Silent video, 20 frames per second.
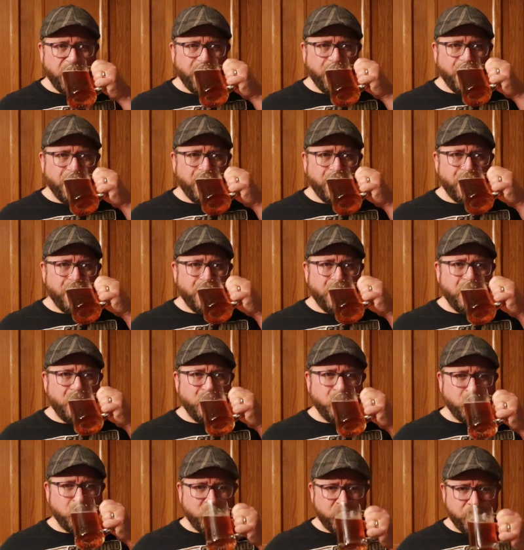
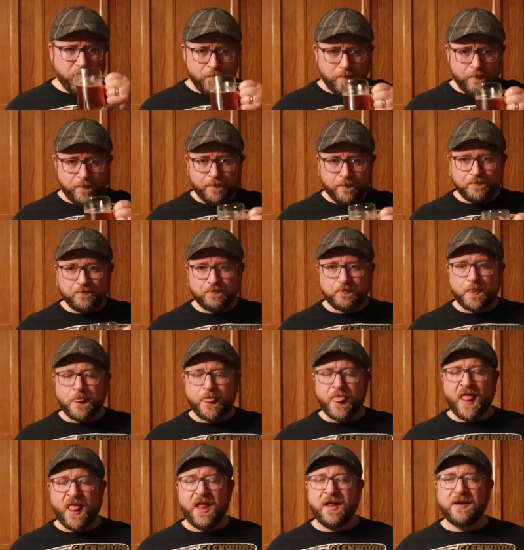
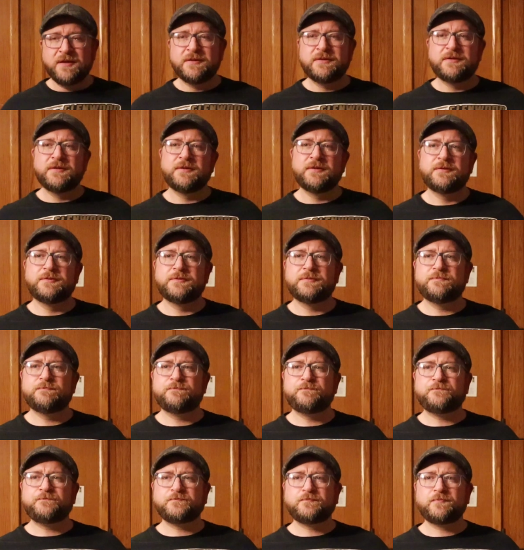
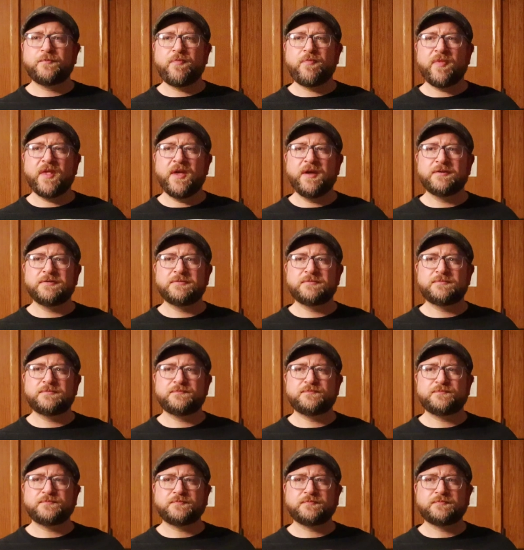
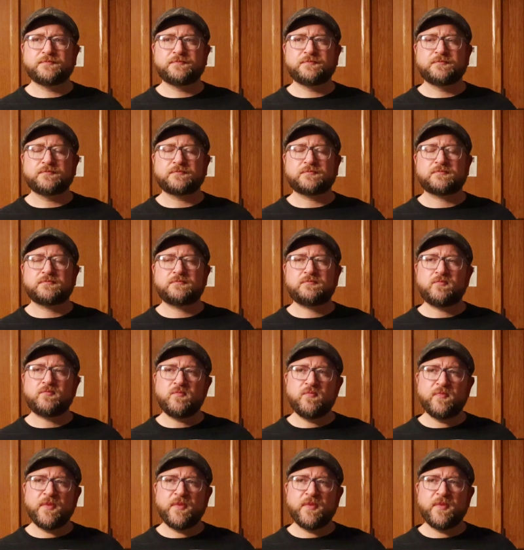(silence)